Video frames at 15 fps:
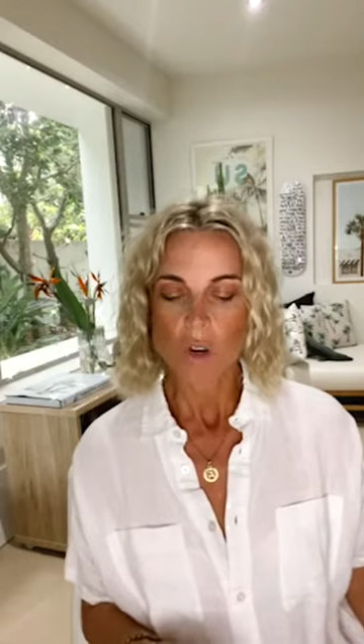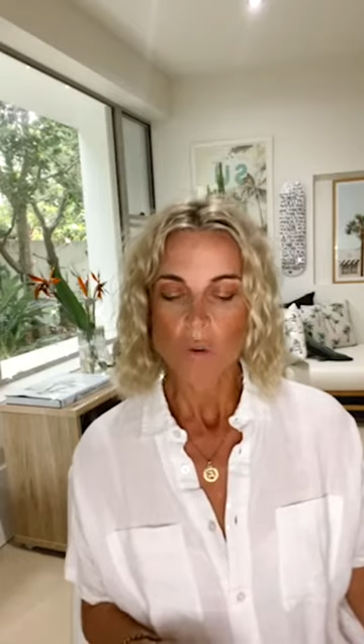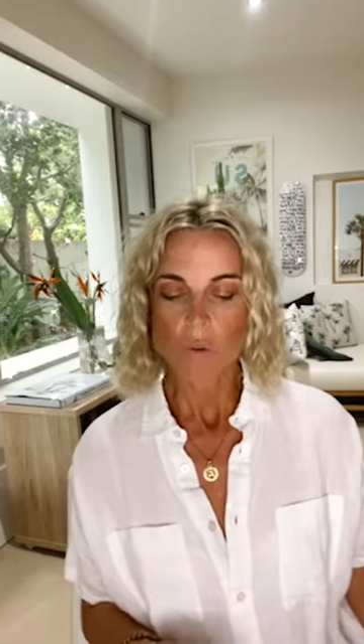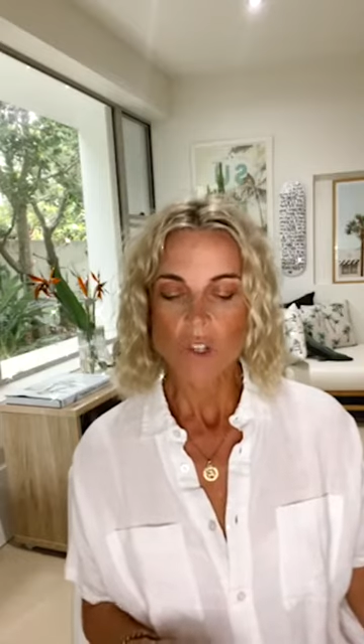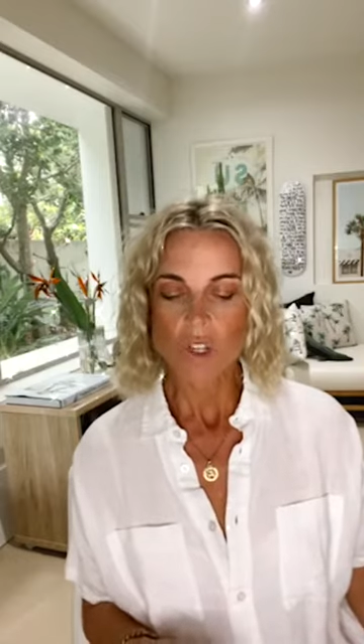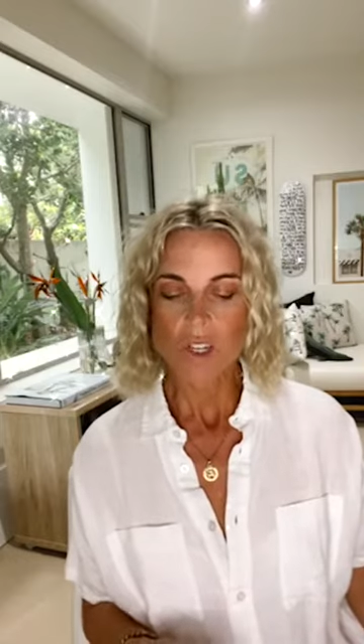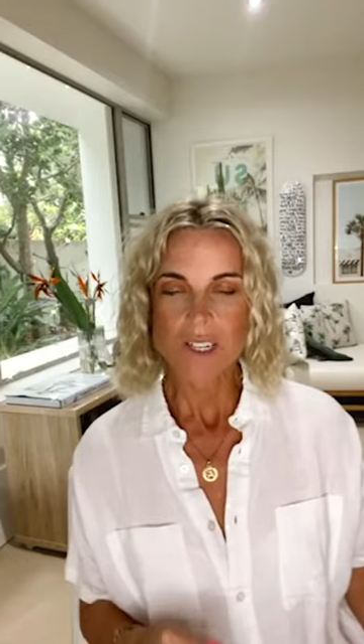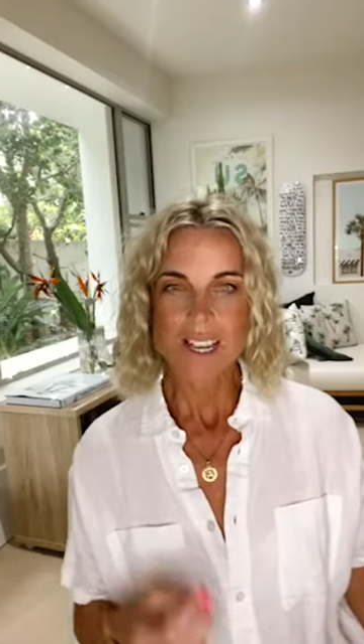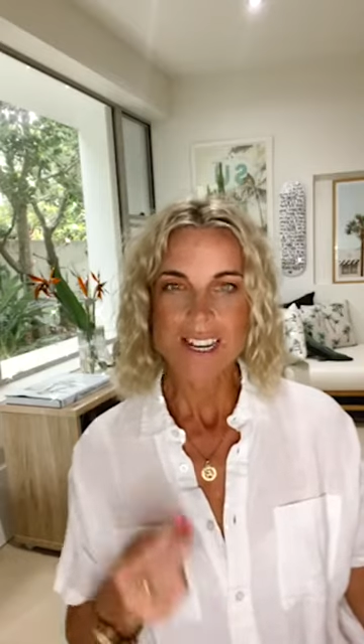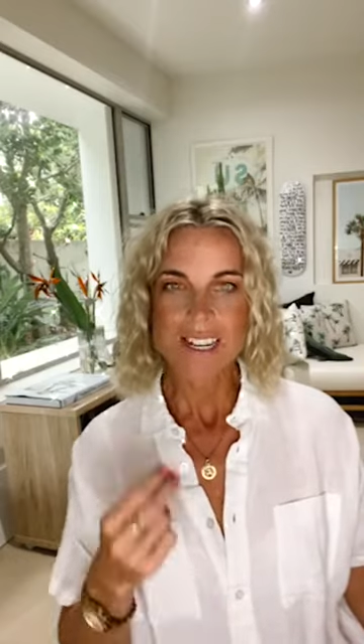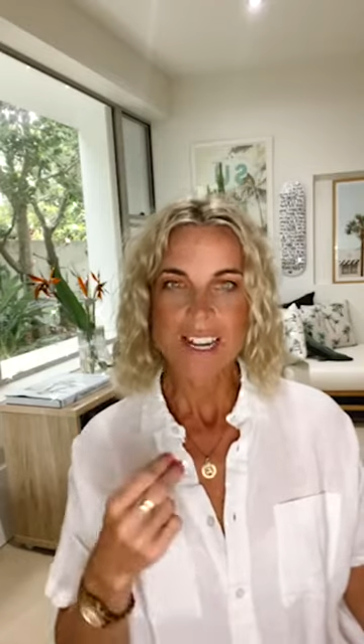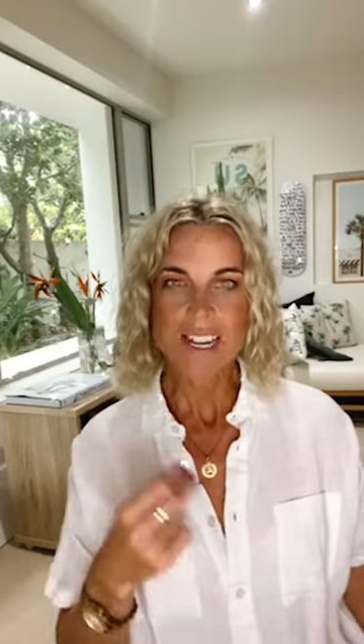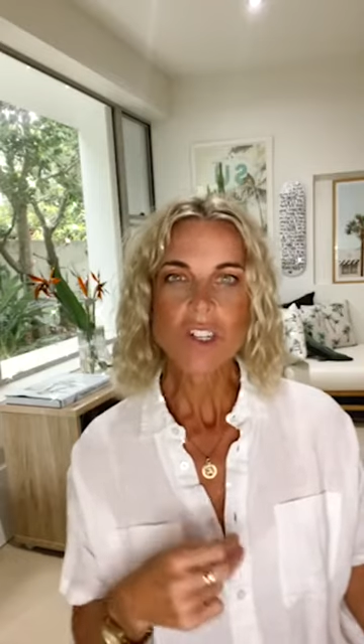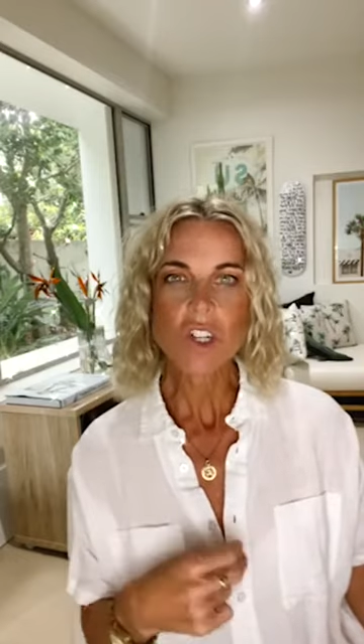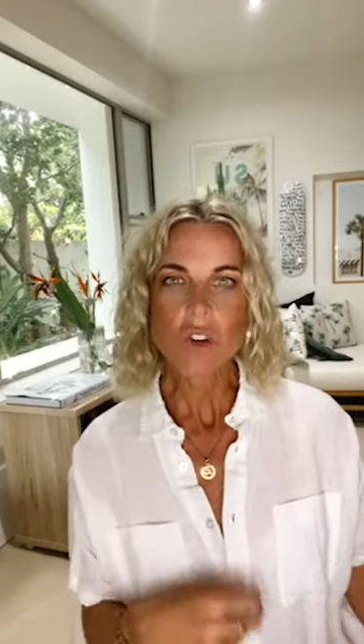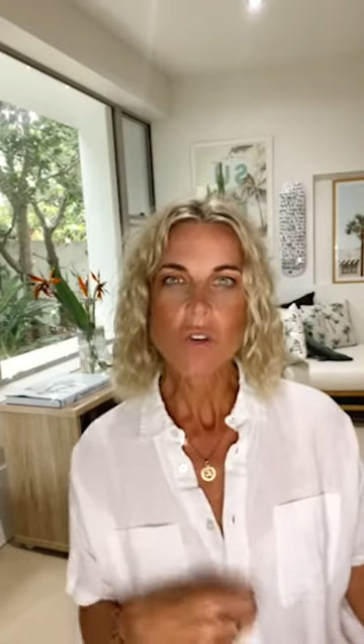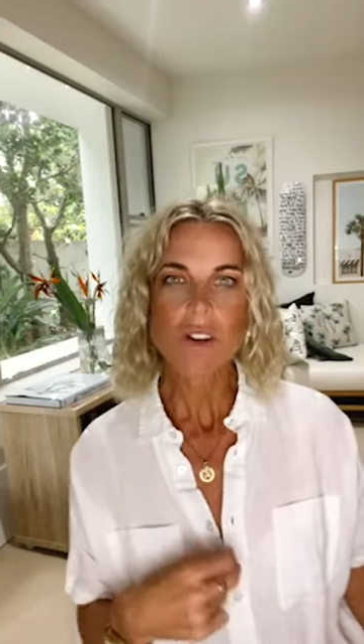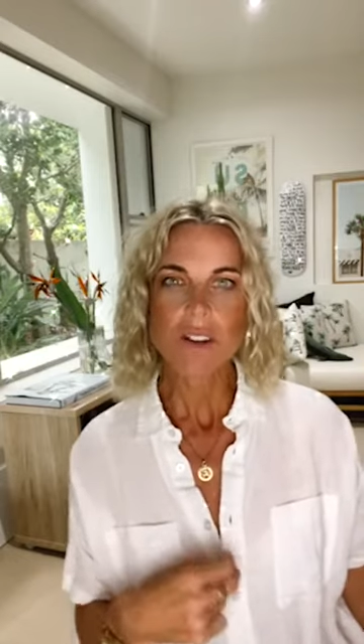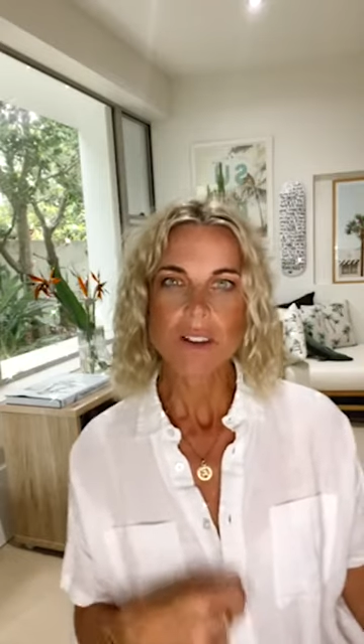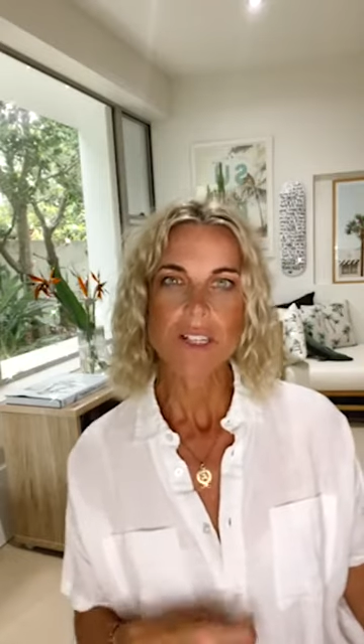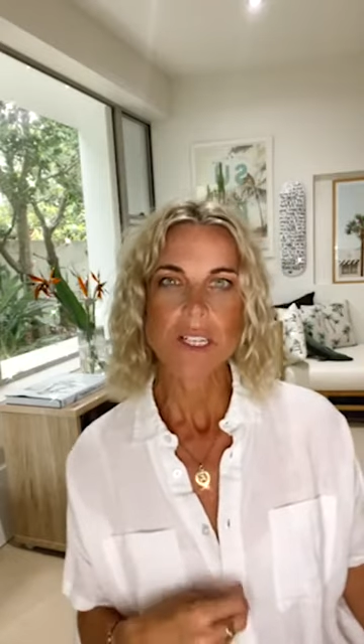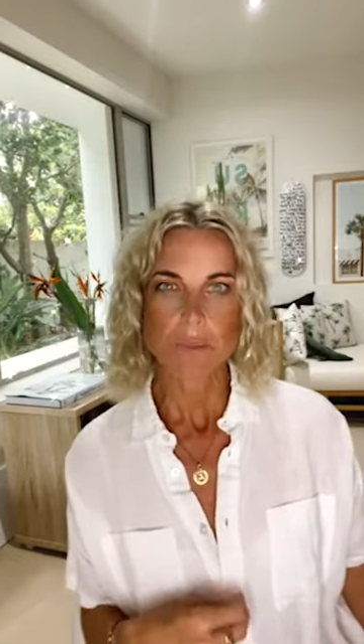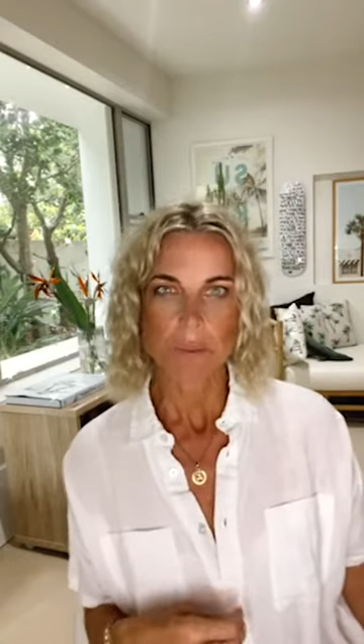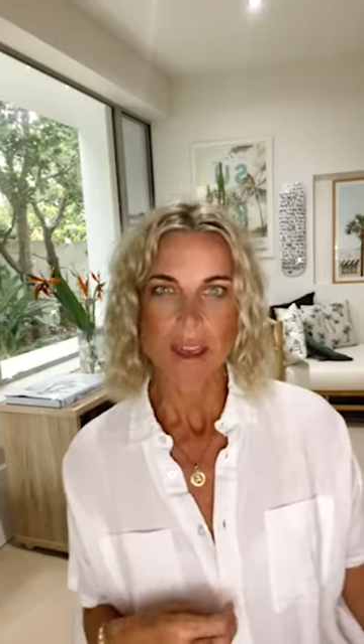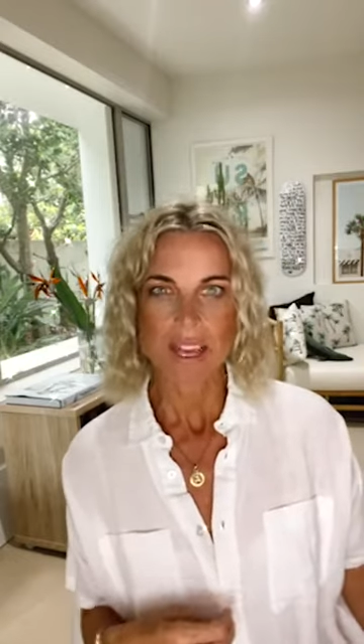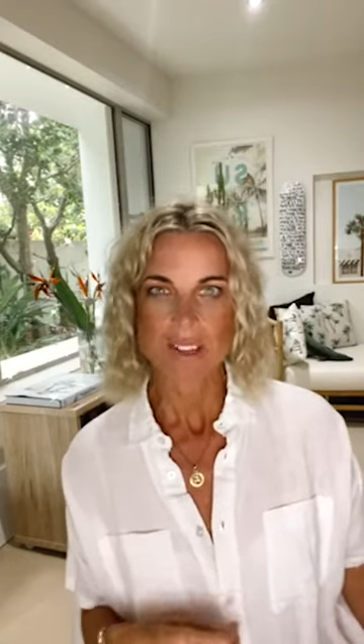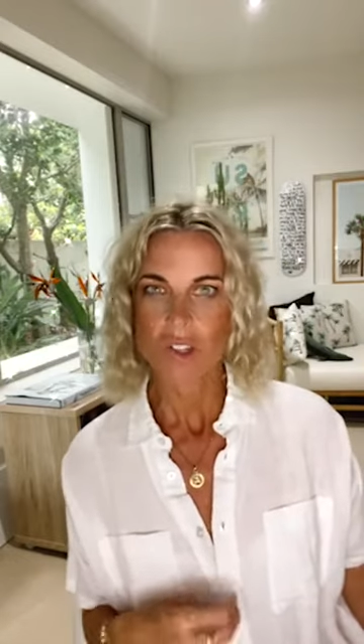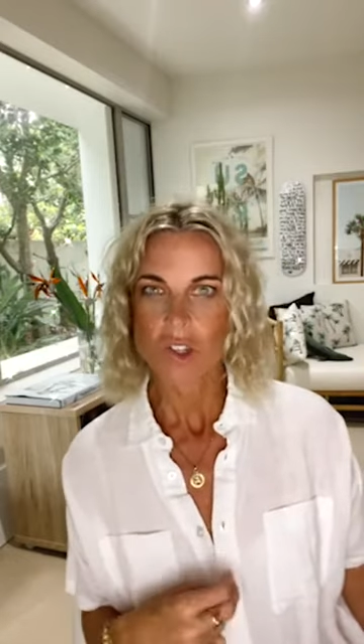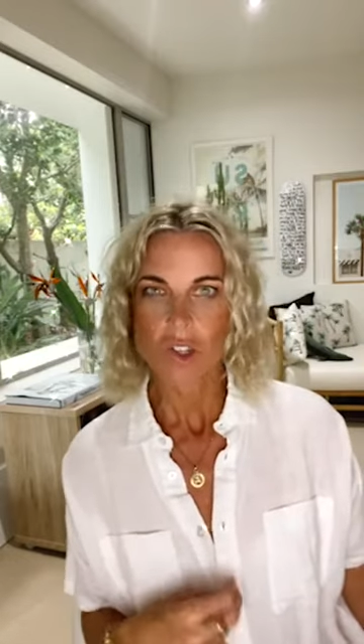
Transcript: which is, unless you're in this space,